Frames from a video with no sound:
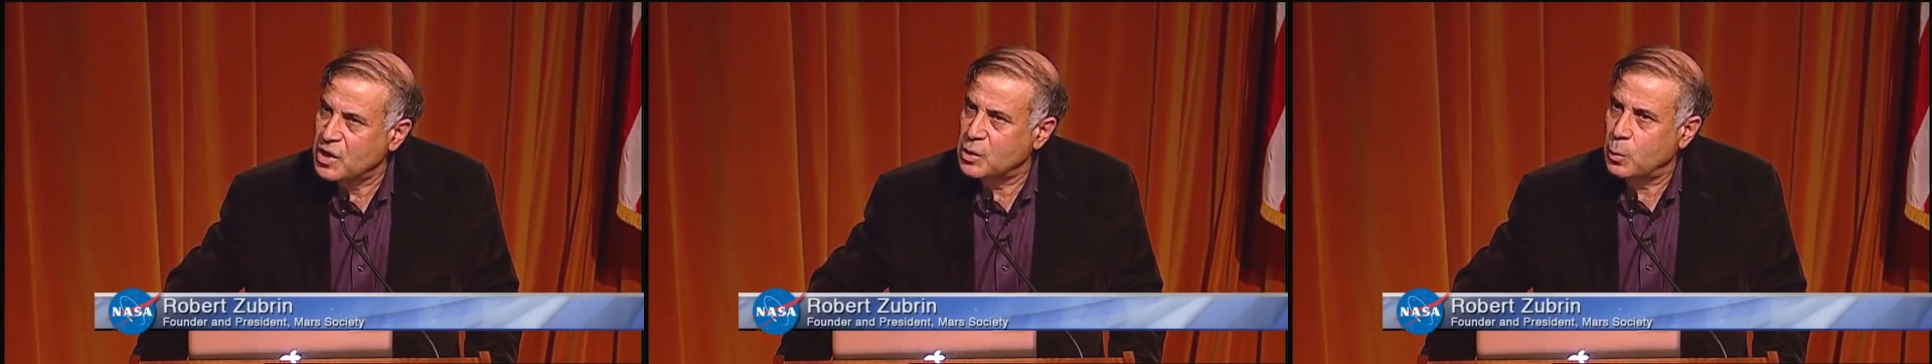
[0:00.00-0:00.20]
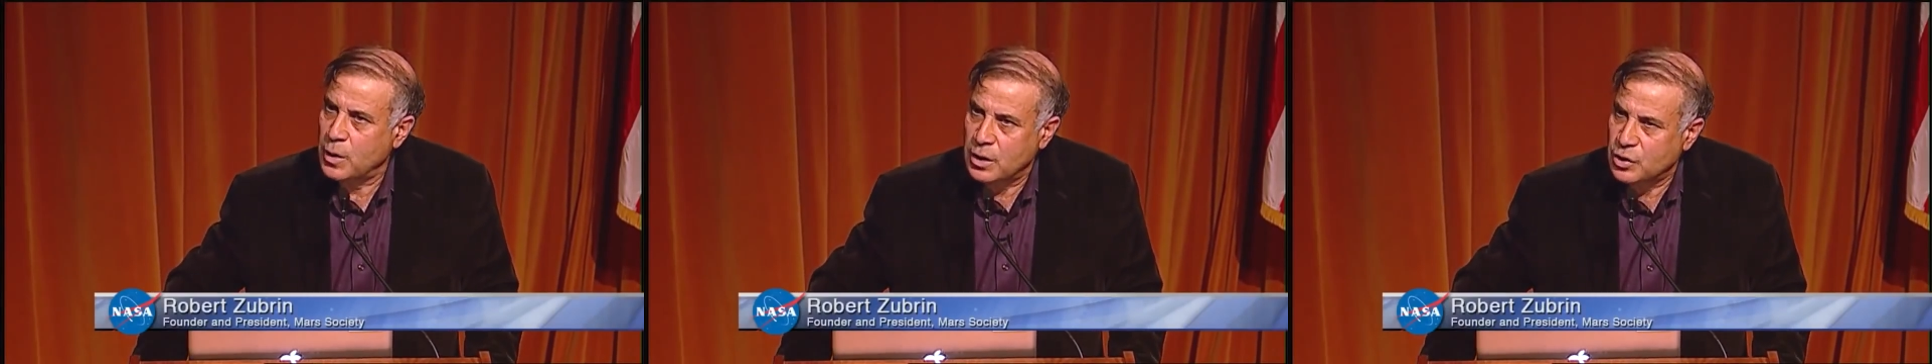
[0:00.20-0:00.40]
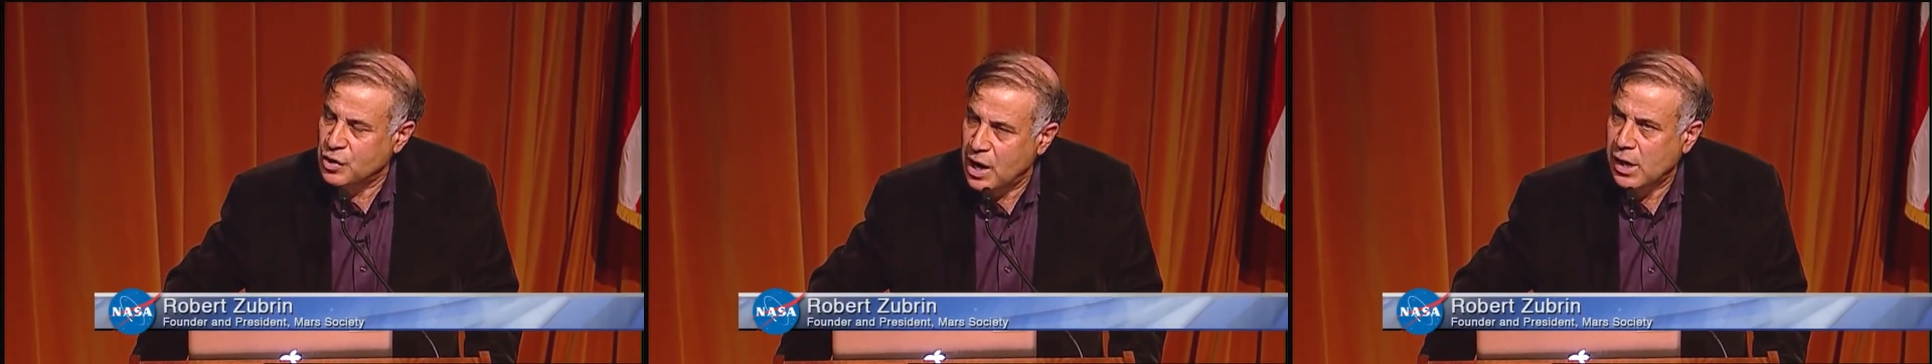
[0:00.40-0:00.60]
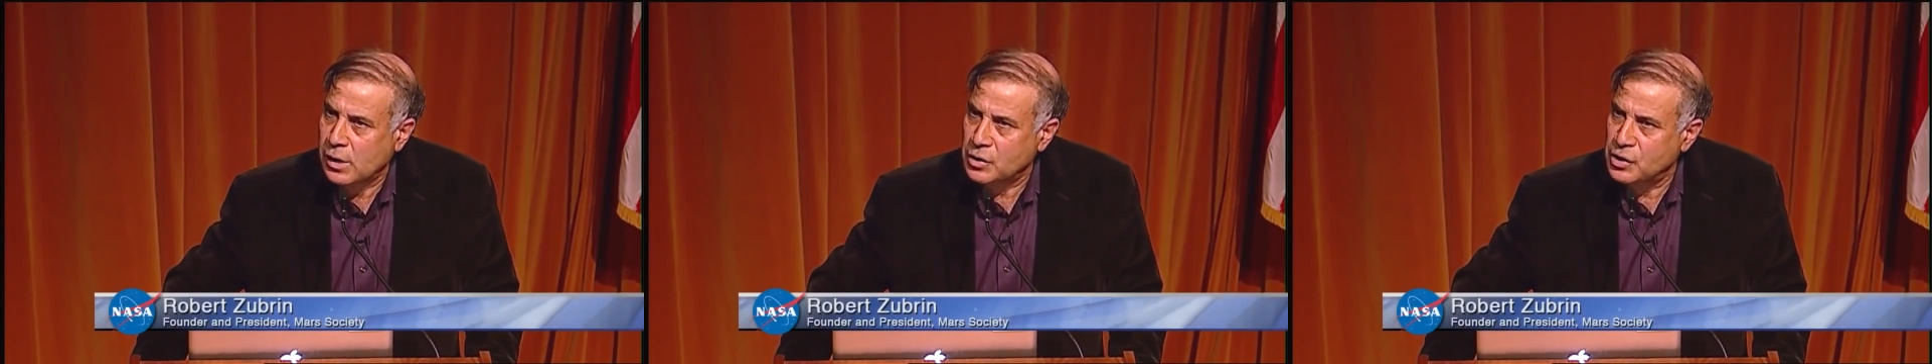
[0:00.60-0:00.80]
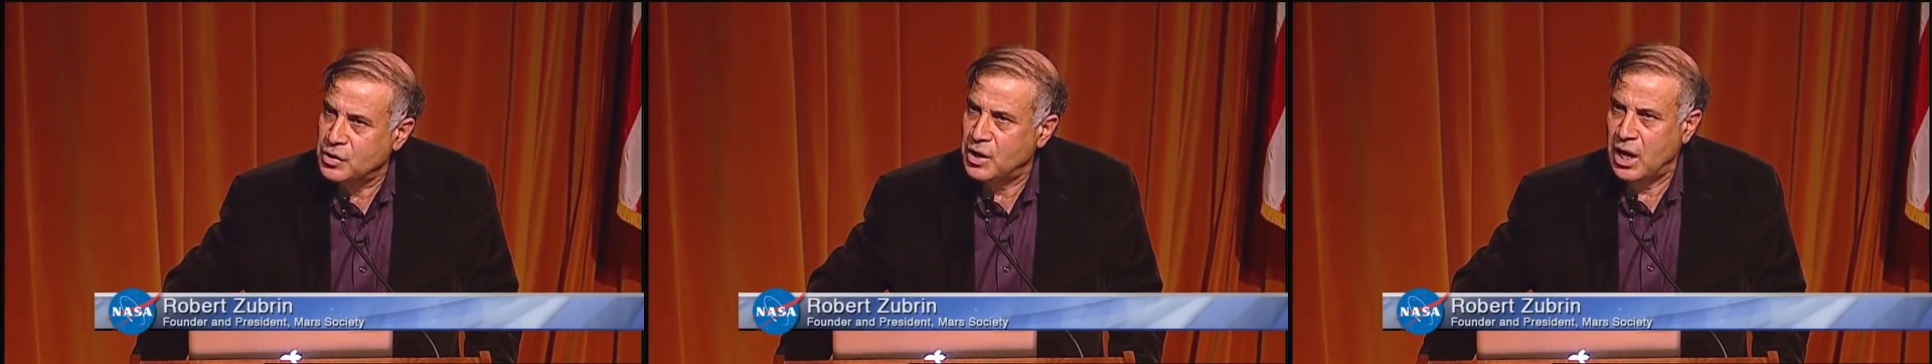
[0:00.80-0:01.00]
it's where the
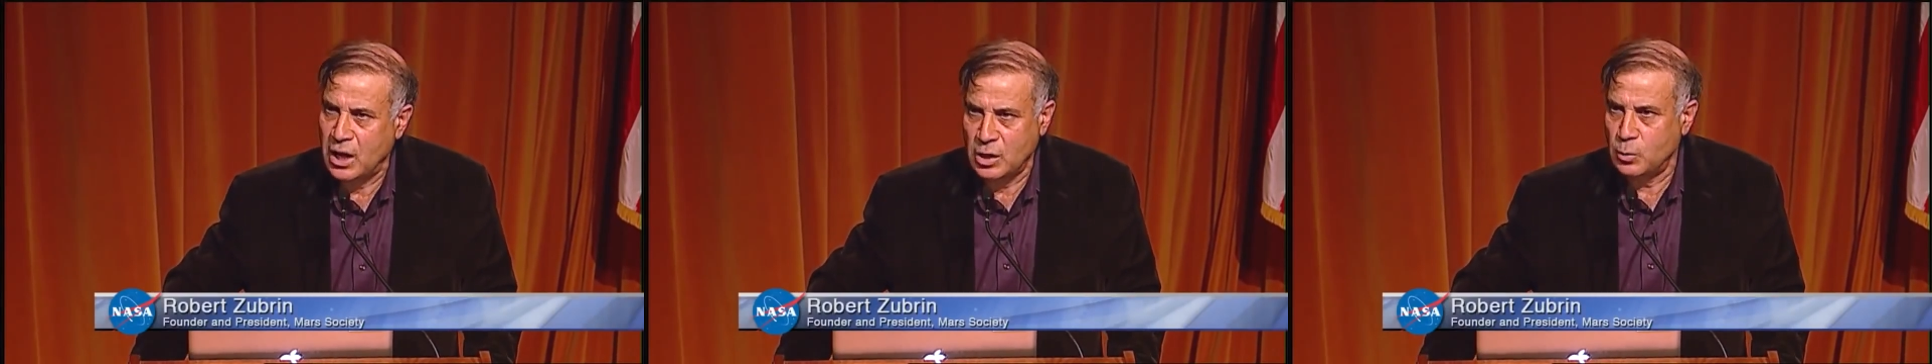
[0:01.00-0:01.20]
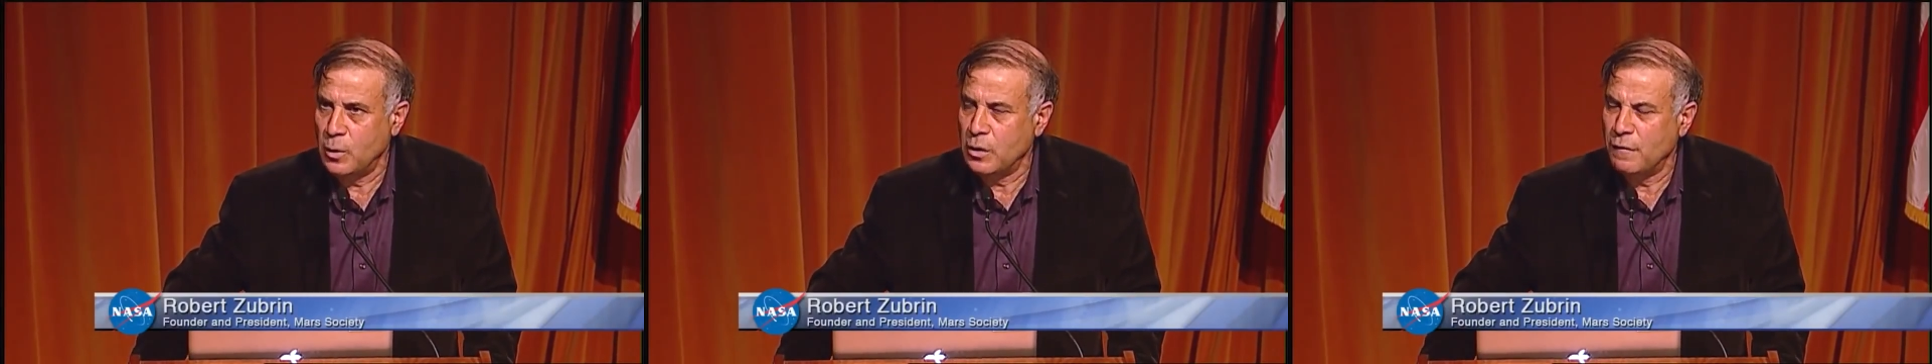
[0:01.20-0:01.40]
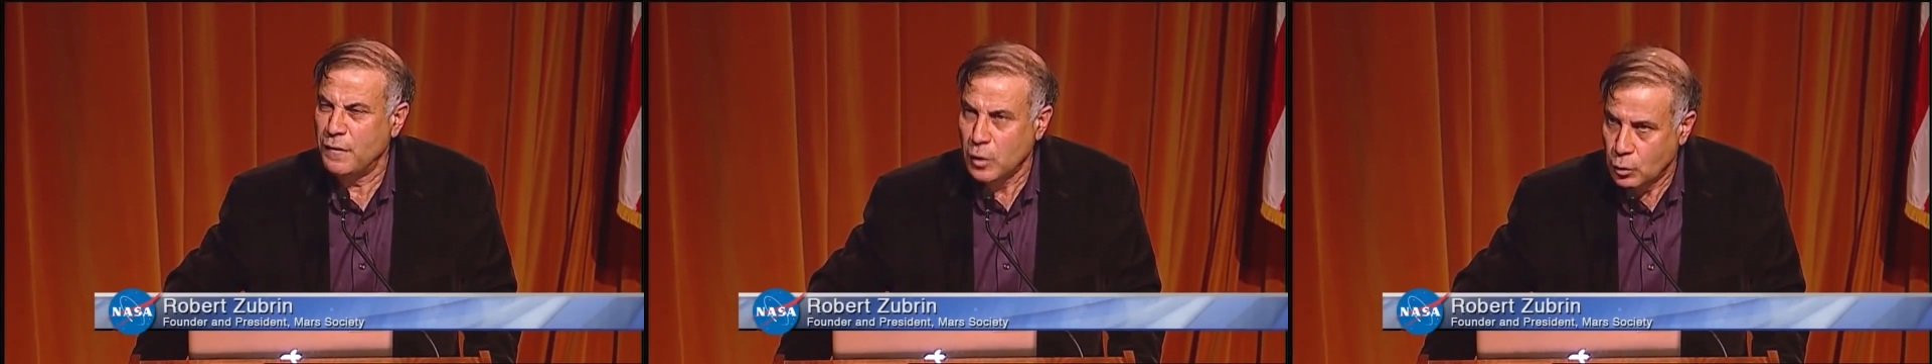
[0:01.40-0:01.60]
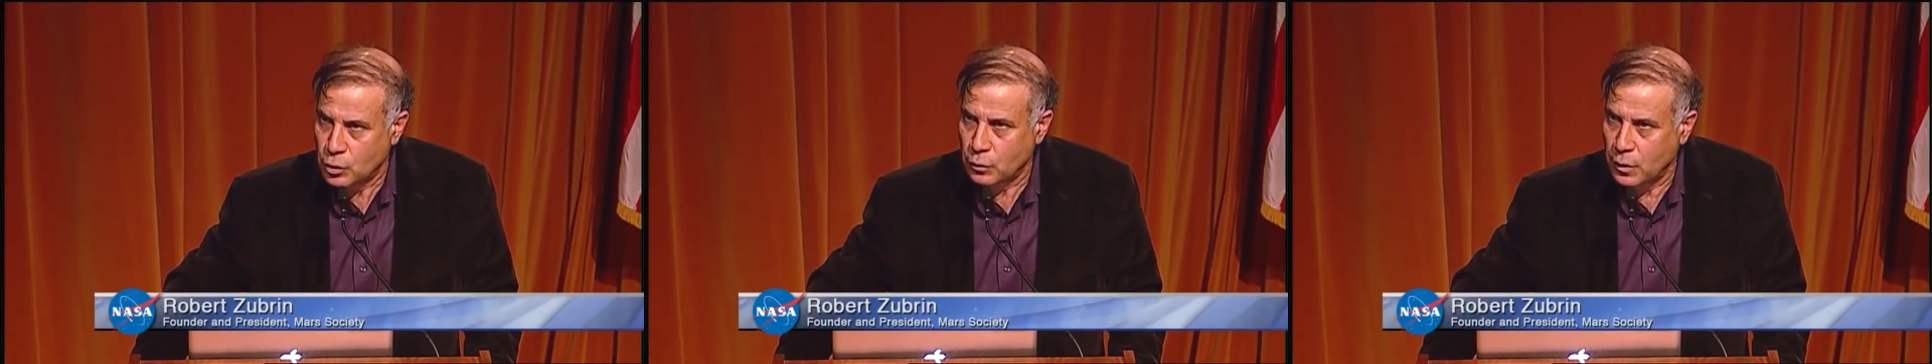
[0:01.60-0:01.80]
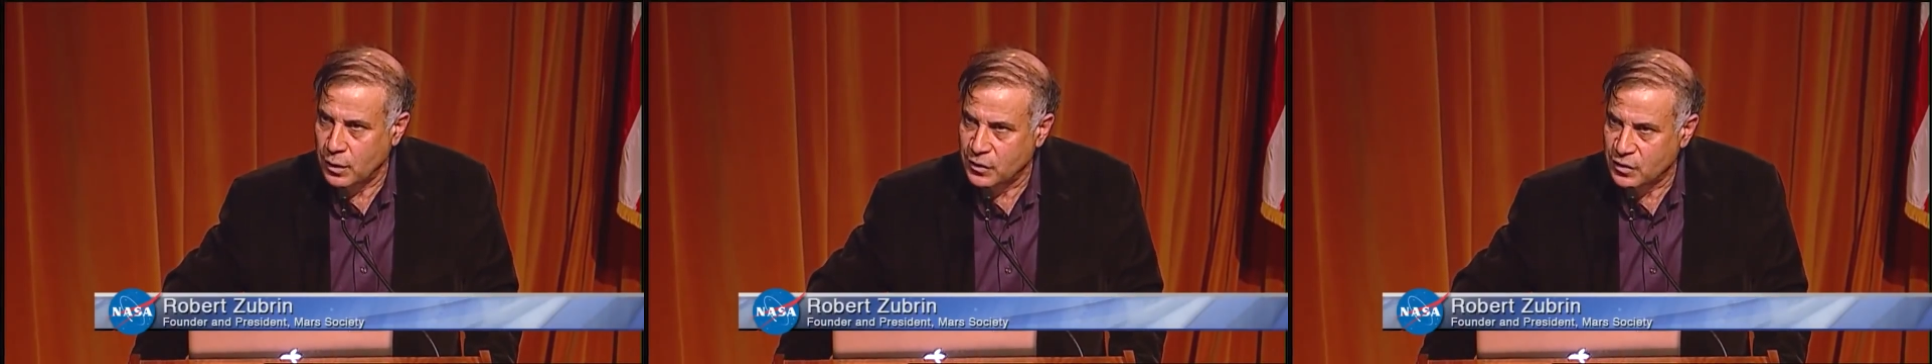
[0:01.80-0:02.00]
challenge is, and it's where the
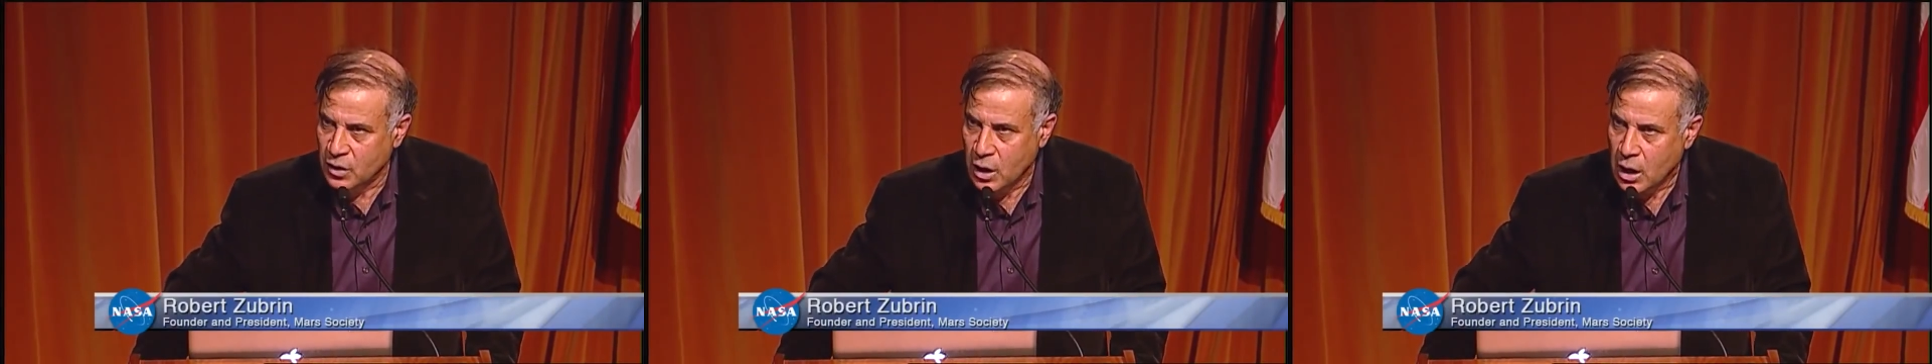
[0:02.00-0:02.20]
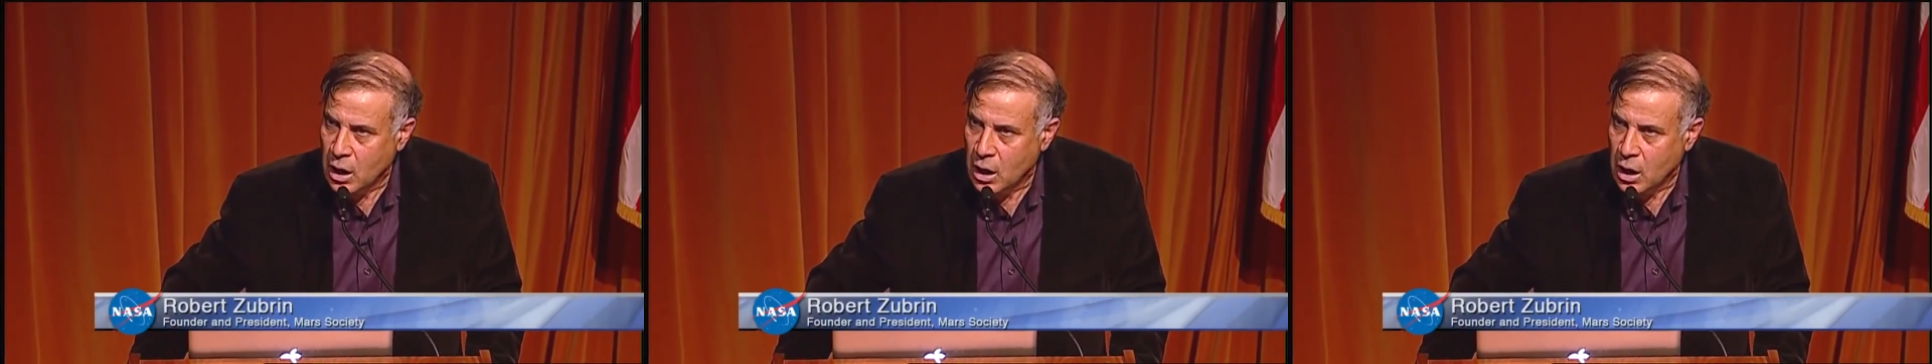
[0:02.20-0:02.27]
future is.